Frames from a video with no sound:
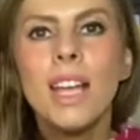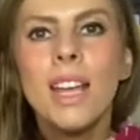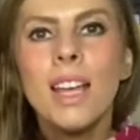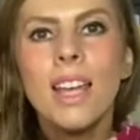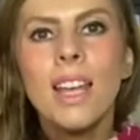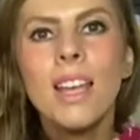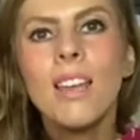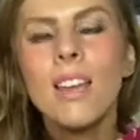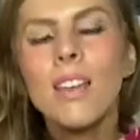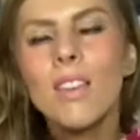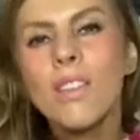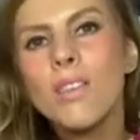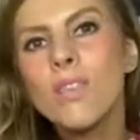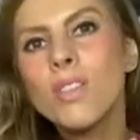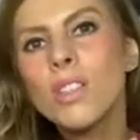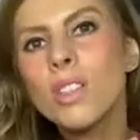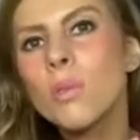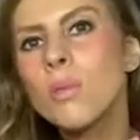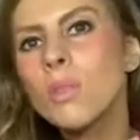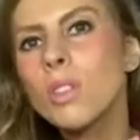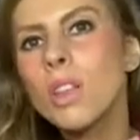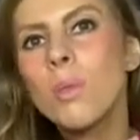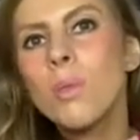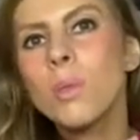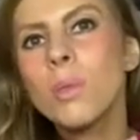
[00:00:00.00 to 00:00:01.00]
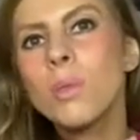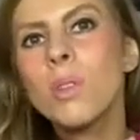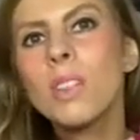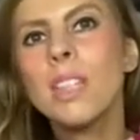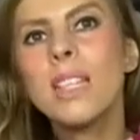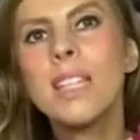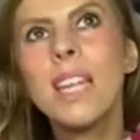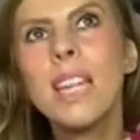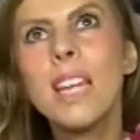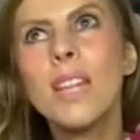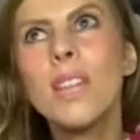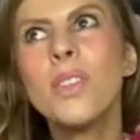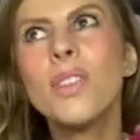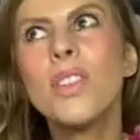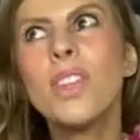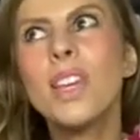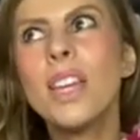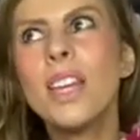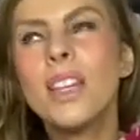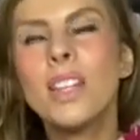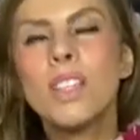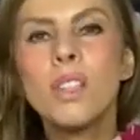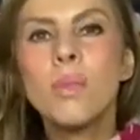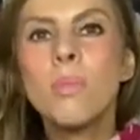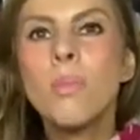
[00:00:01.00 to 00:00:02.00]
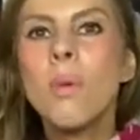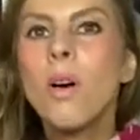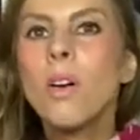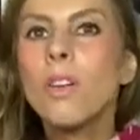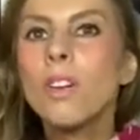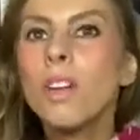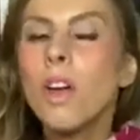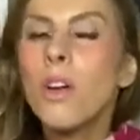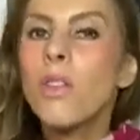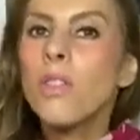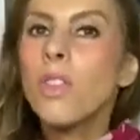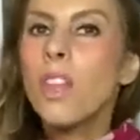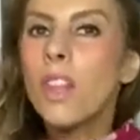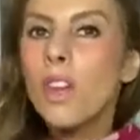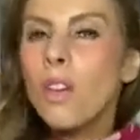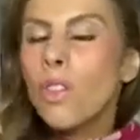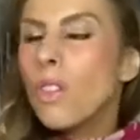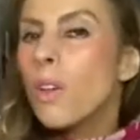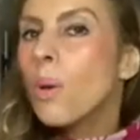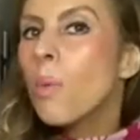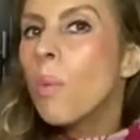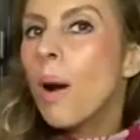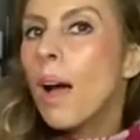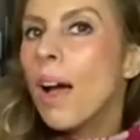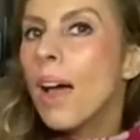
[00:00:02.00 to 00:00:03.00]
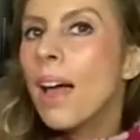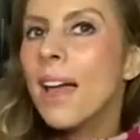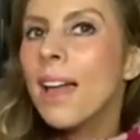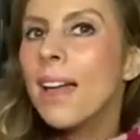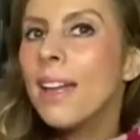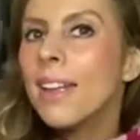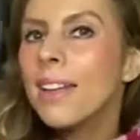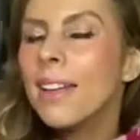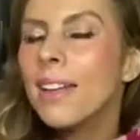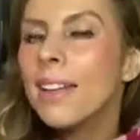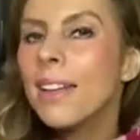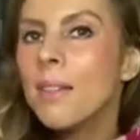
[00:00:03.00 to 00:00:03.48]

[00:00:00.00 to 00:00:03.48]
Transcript: It sometimes with knit things I might go the other way